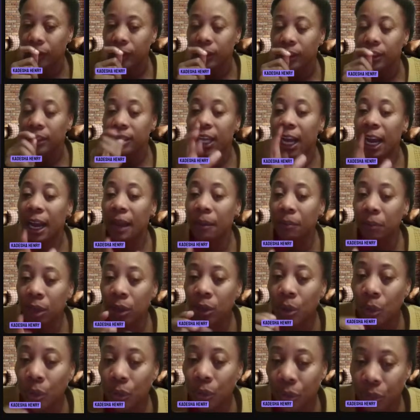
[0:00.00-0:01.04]
timely
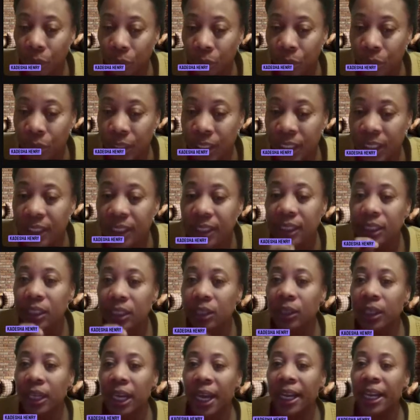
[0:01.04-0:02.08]
go through this,
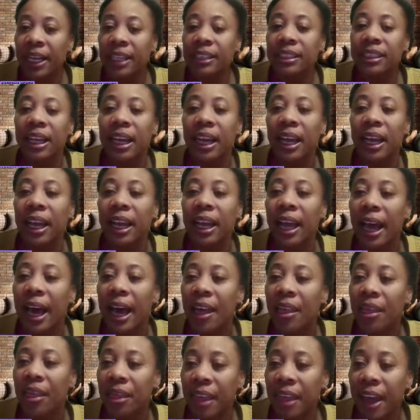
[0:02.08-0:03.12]
look at it,
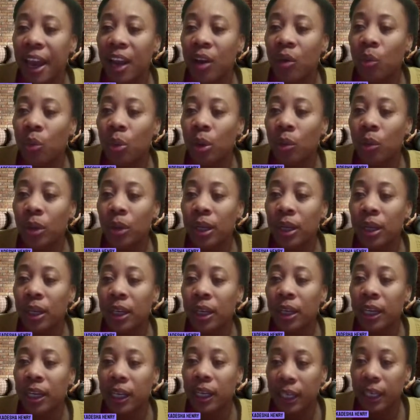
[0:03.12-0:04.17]
and then we will
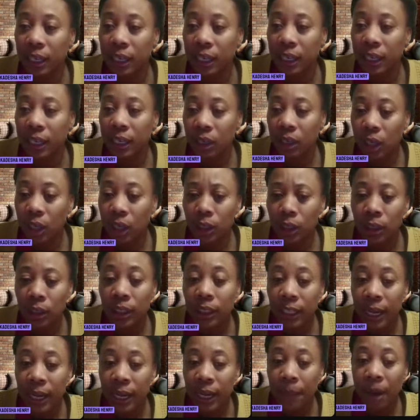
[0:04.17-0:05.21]

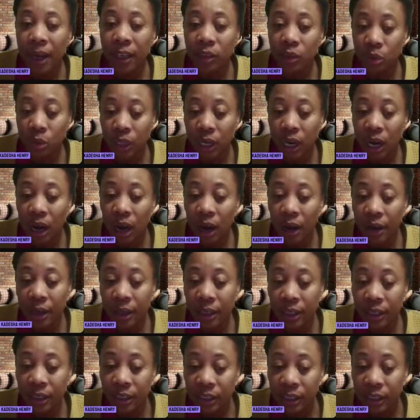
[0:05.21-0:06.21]
get back to the other